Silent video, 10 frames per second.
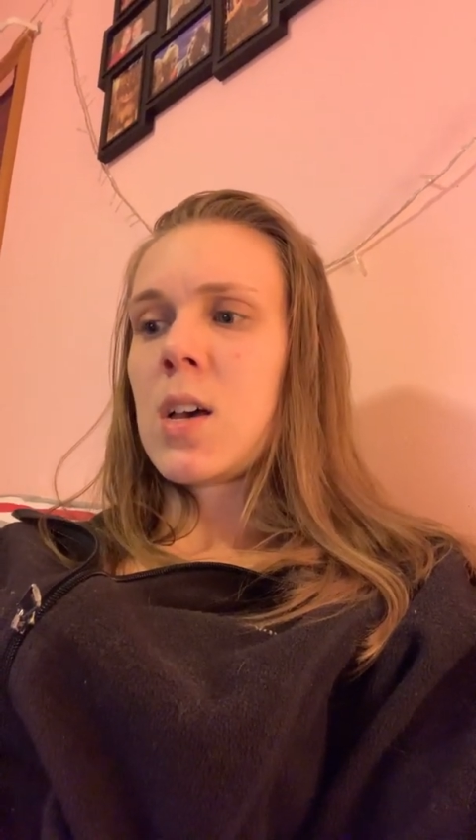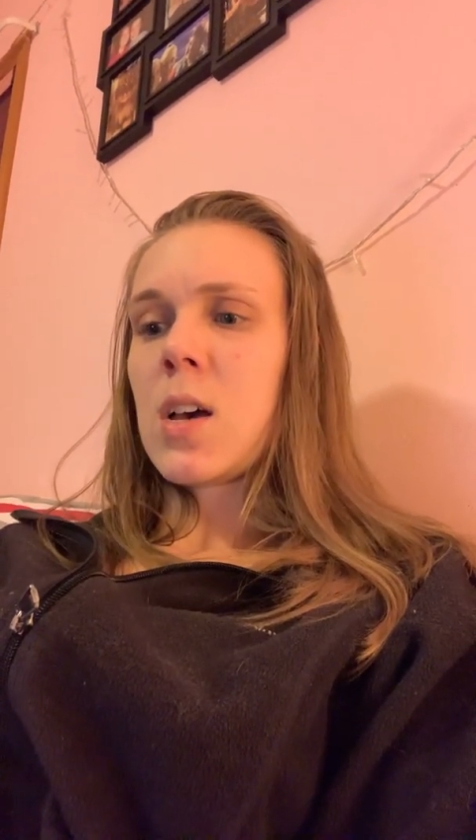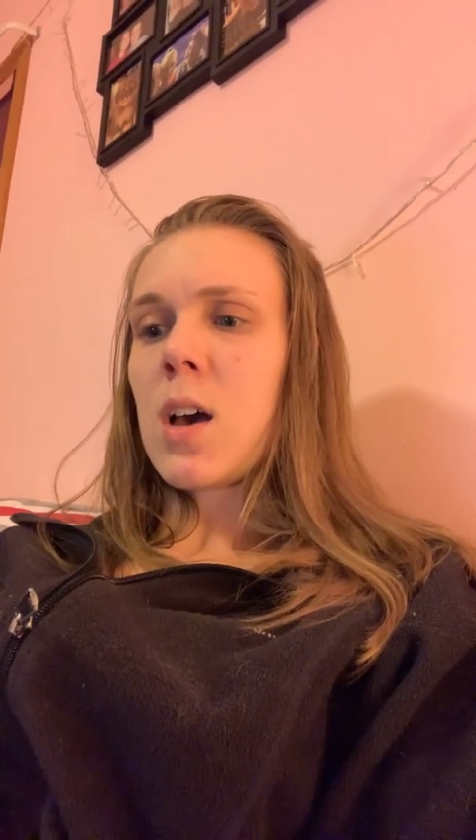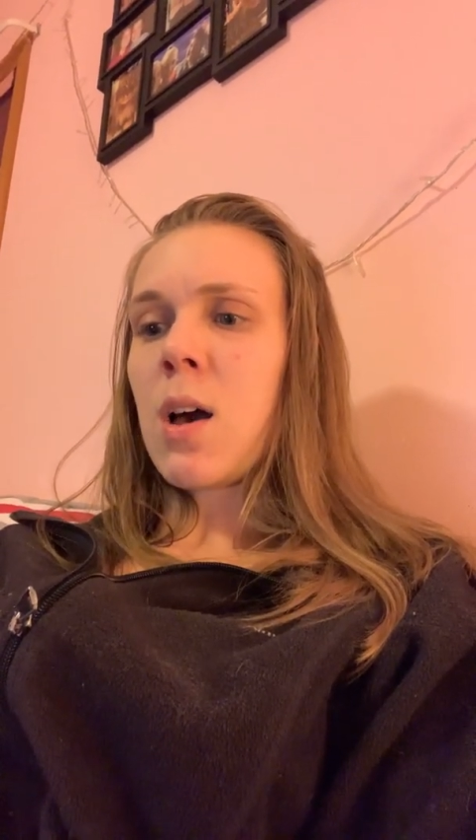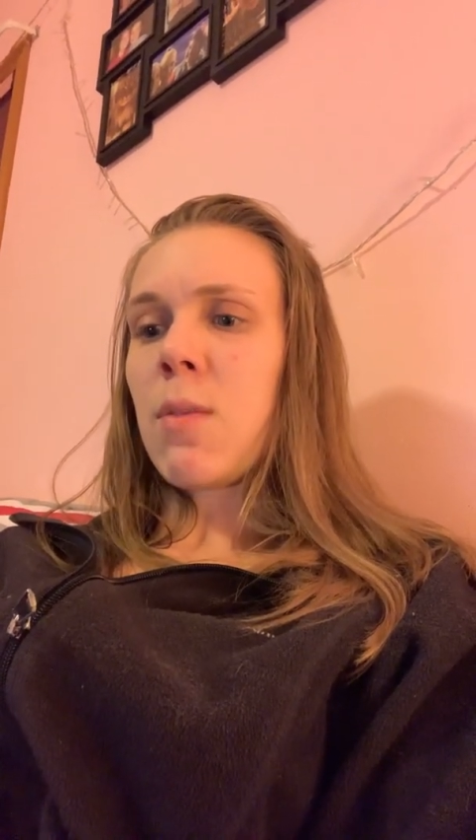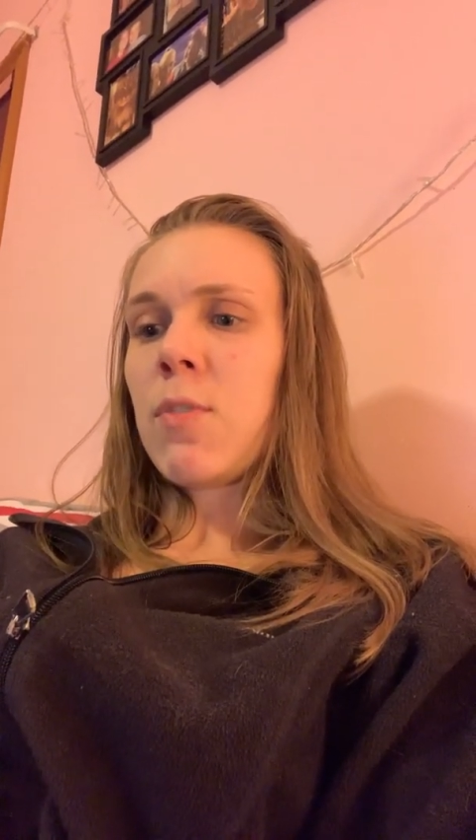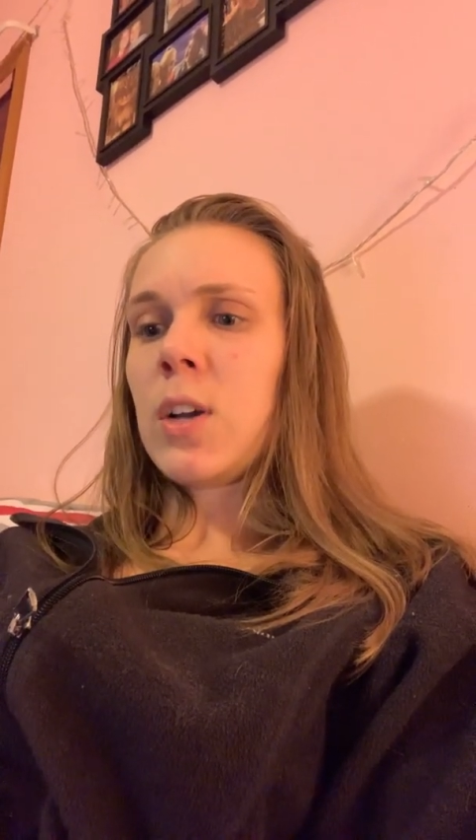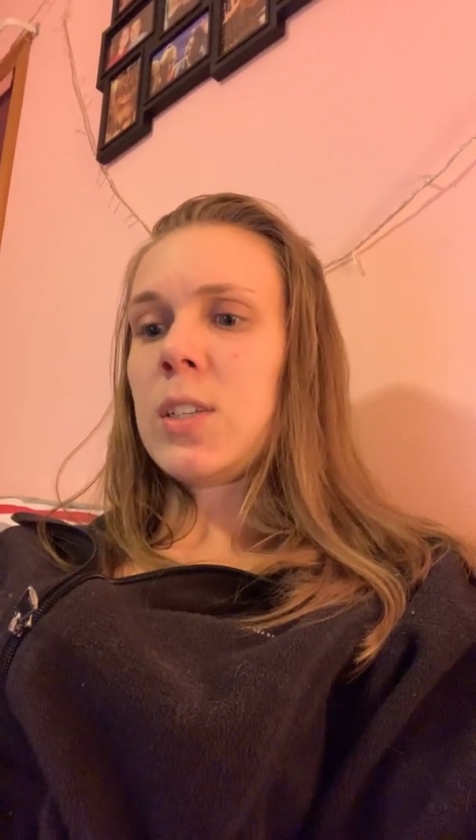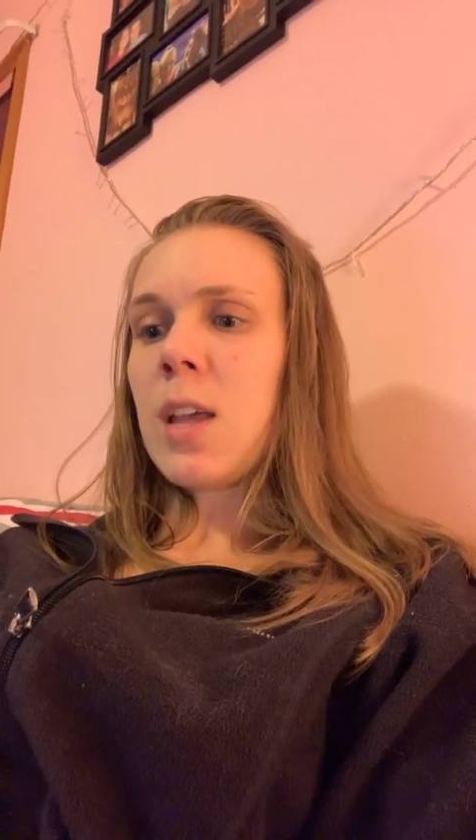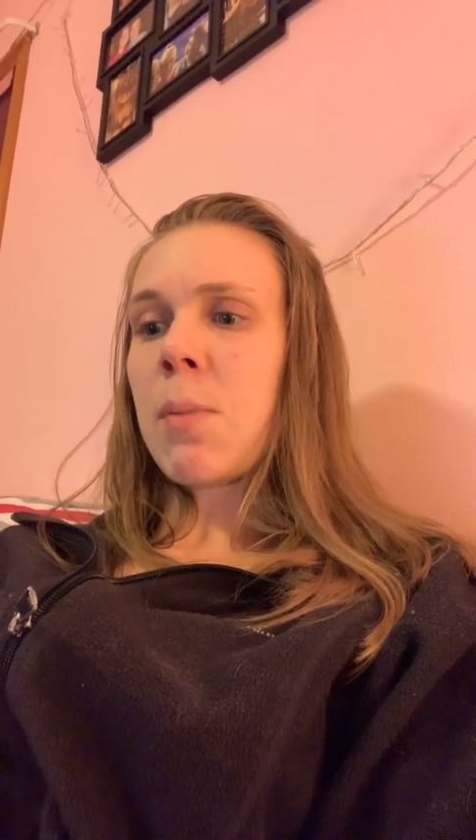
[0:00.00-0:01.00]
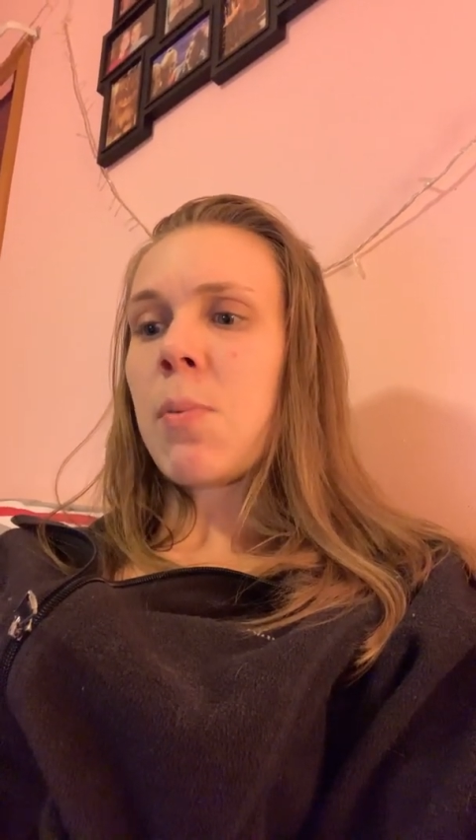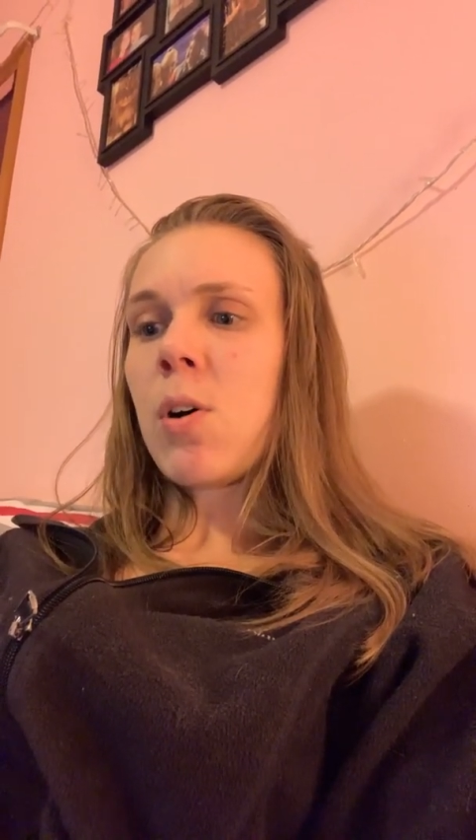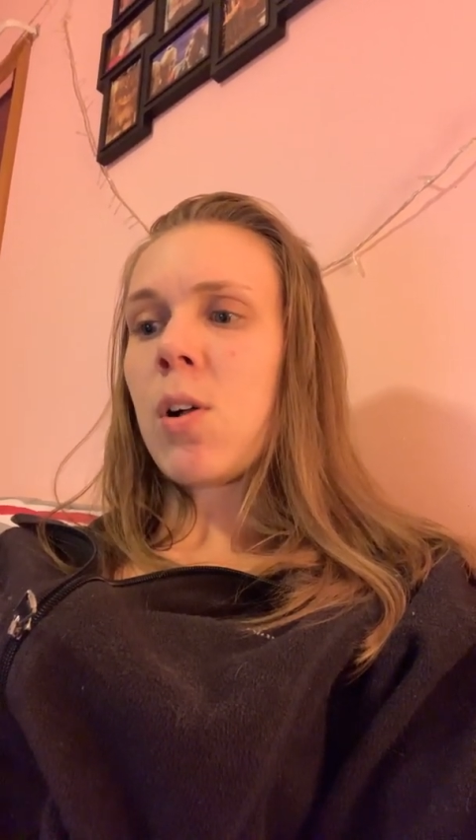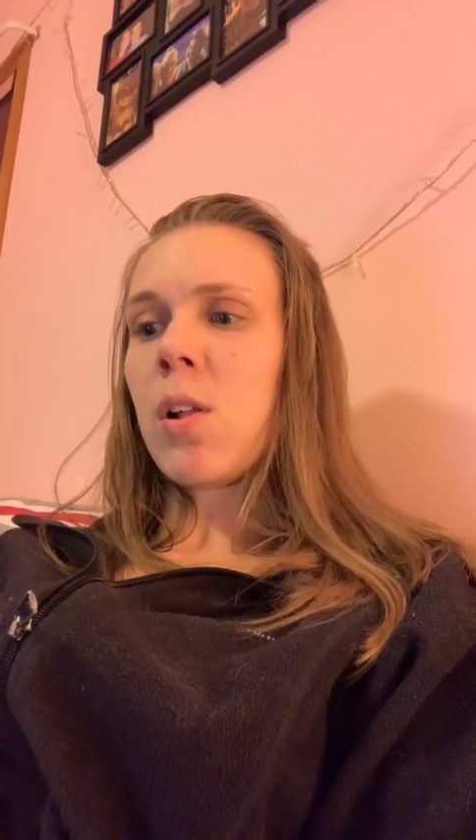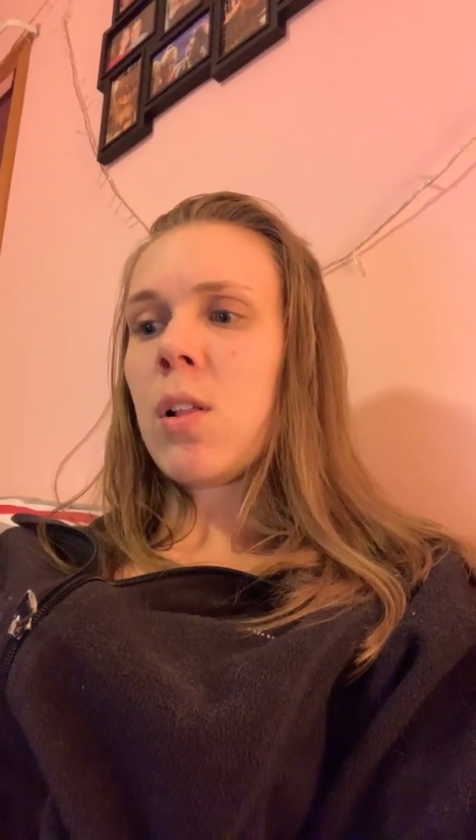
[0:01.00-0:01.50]
For
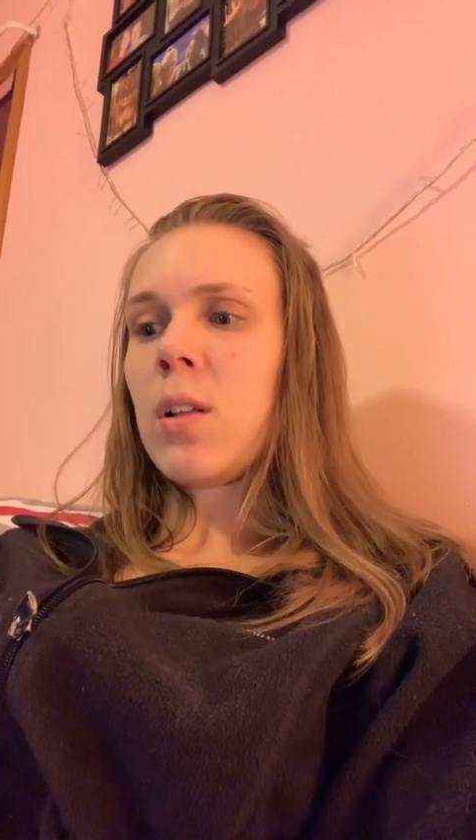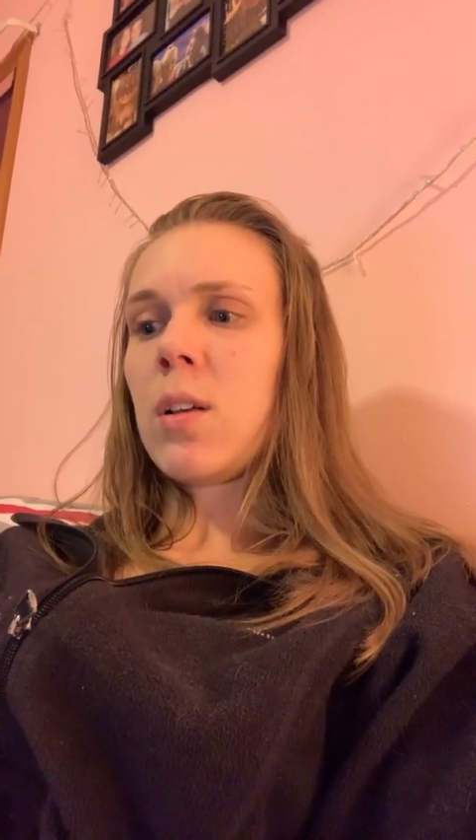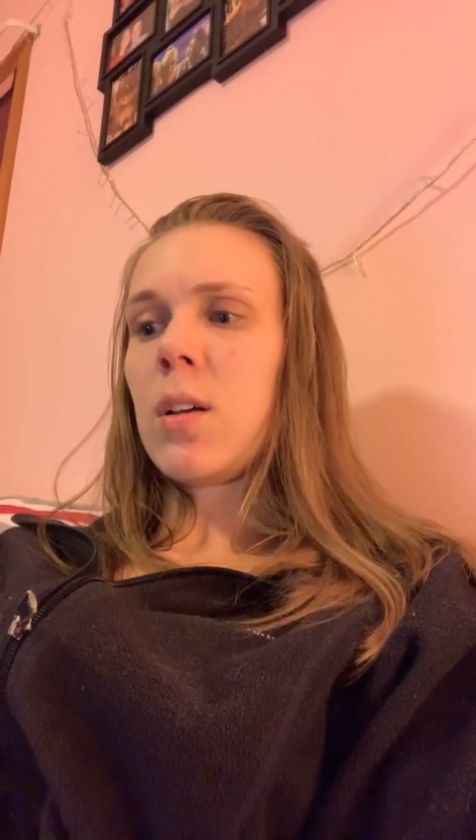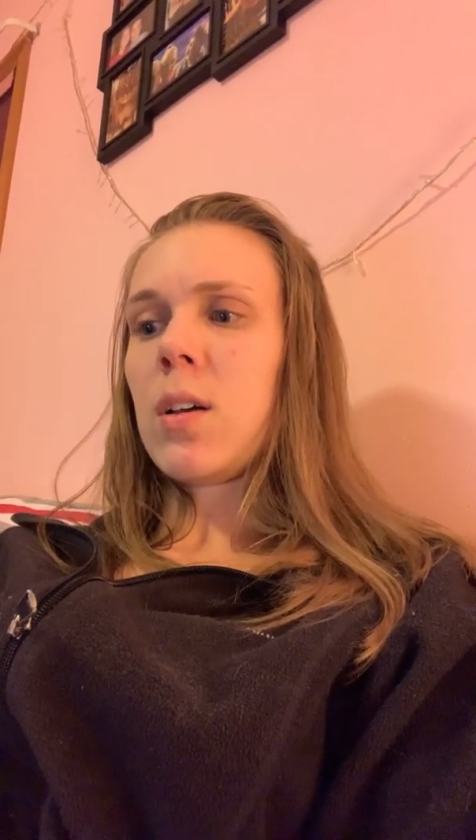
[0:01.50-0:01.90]
example,